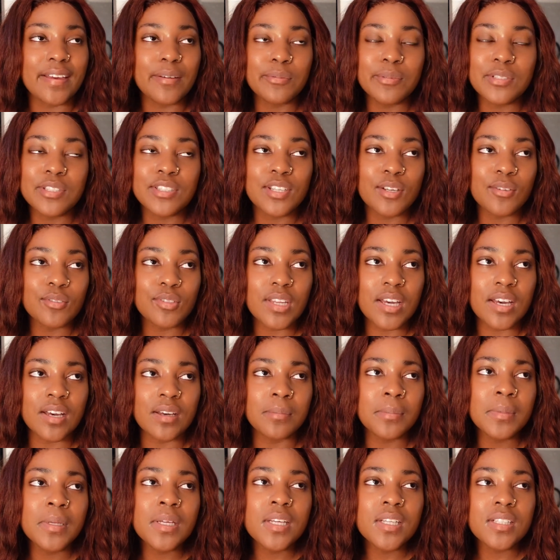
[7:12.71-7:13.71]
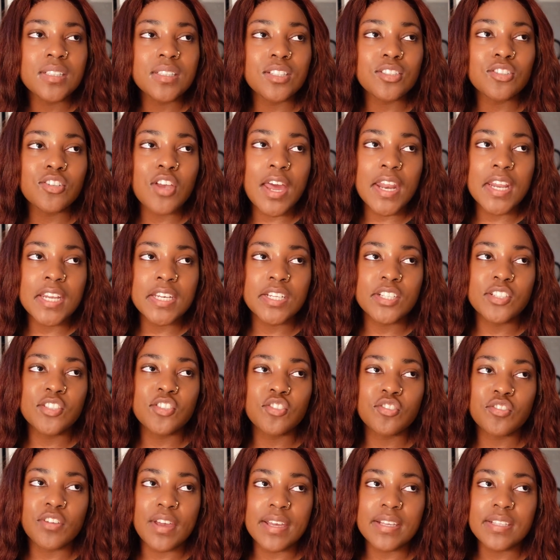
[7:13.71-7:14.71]
It was so dumb to try to
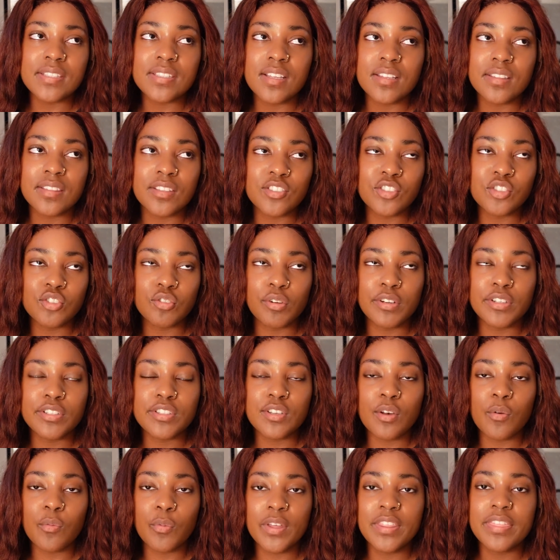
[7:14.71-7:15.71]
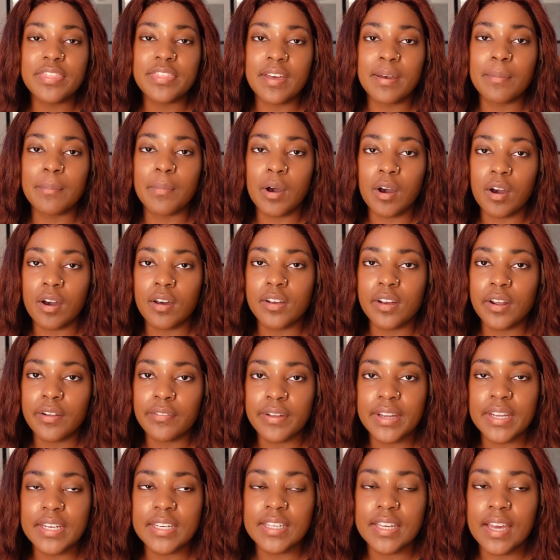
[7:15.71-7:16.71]
distress the shorts with them on
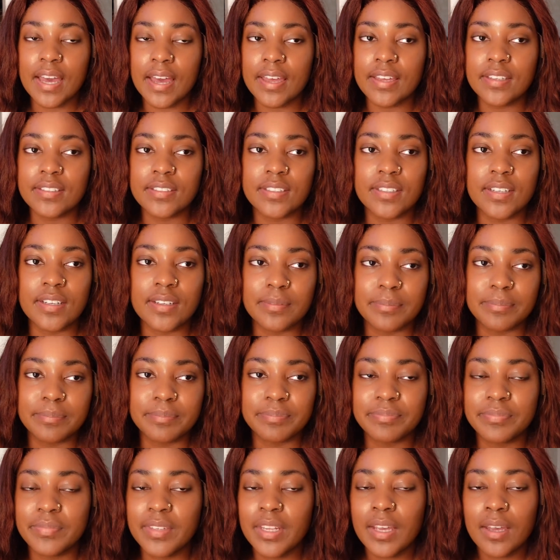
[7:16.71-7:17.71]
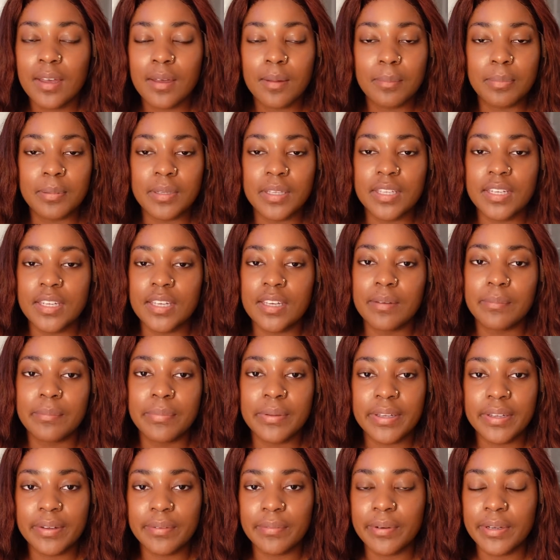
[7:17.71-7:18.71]
already. I ended up bleeding,
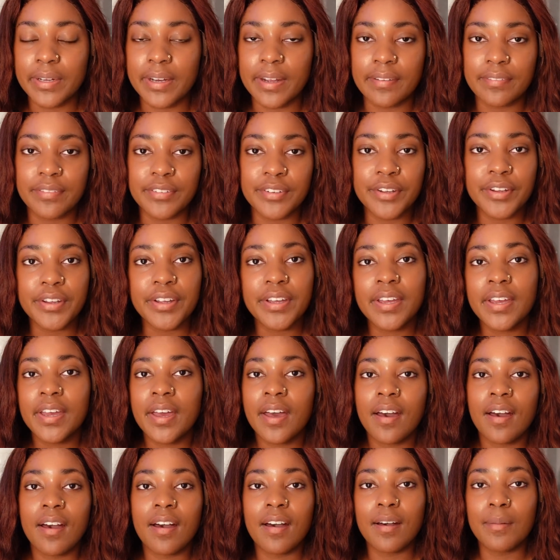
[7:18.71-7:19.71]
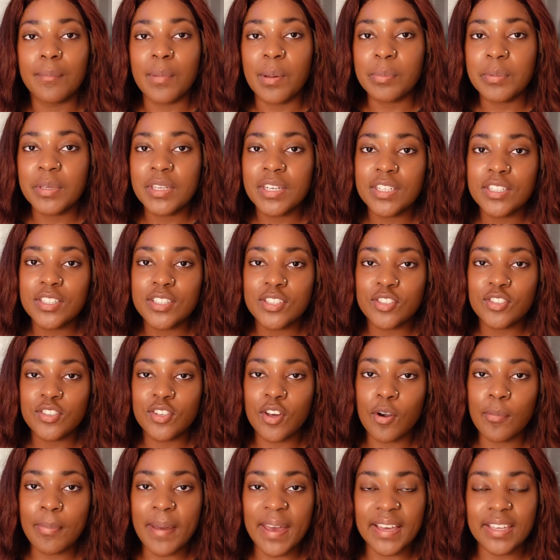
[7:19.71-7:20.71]
but whatever. Um, I'm going to just
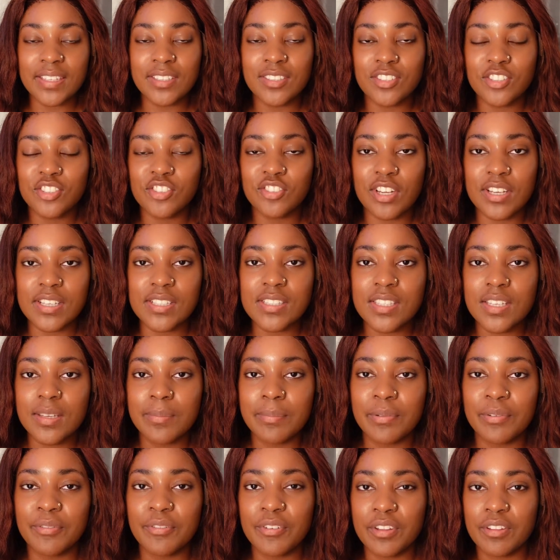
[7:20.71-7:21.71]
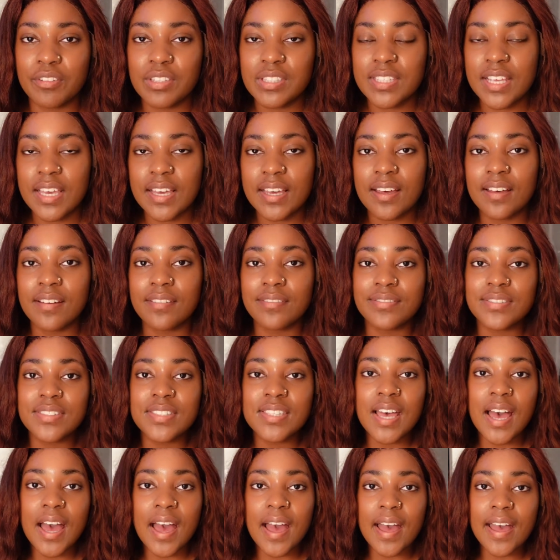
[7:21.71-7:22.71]
go back and distress it, but for the sake of
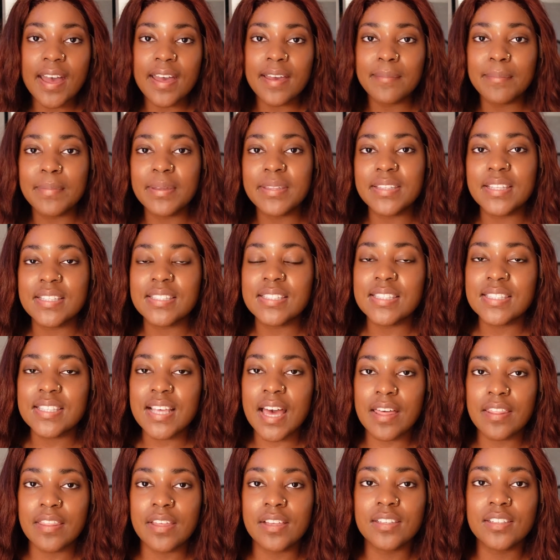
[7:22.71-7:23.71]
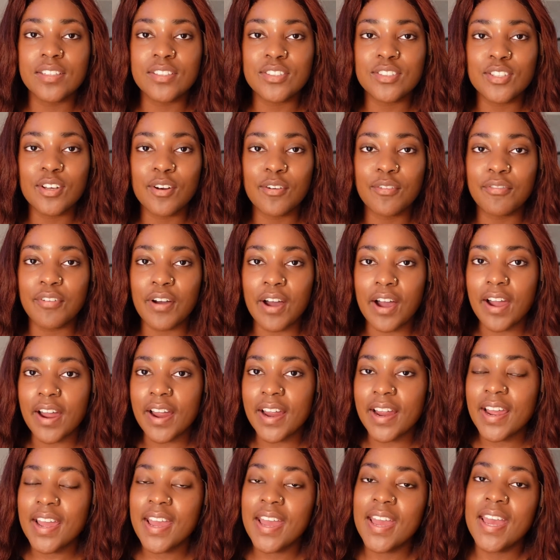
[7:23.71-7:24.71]
time, this is how they look so
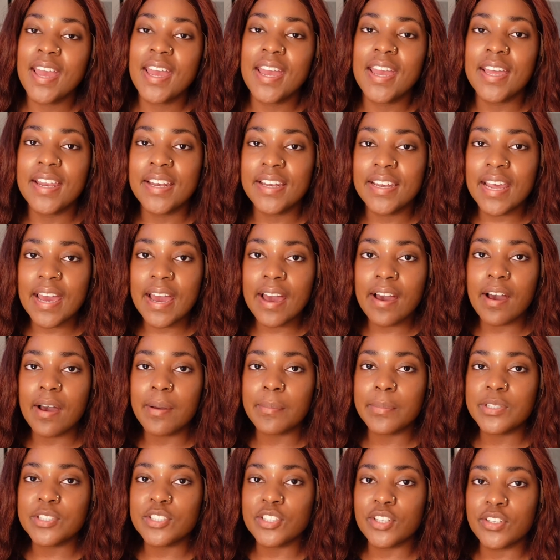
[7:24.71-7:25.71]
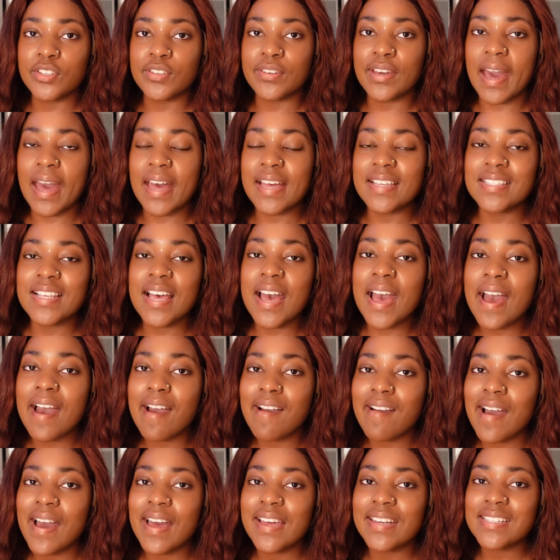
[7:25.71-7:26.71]
far. And now I'm going to show you guys
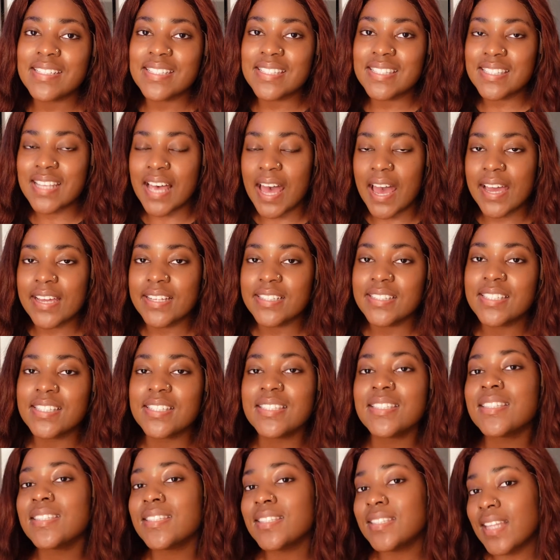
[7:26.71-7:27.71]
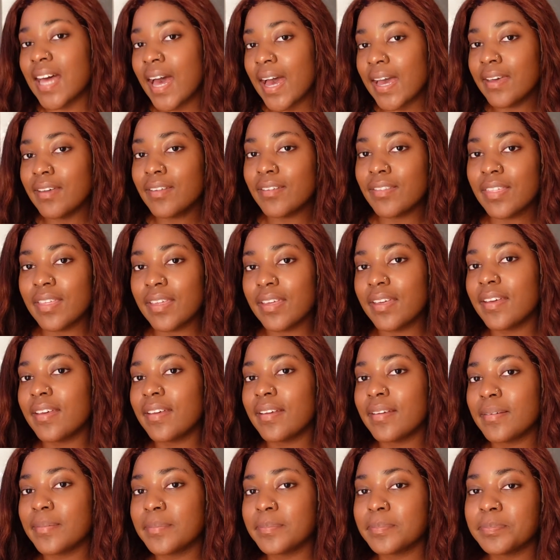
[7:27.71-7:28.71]
how I decide to style
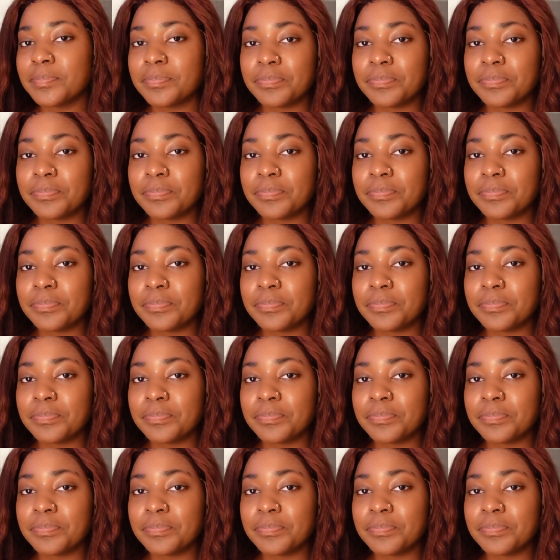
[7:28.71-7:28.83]
them.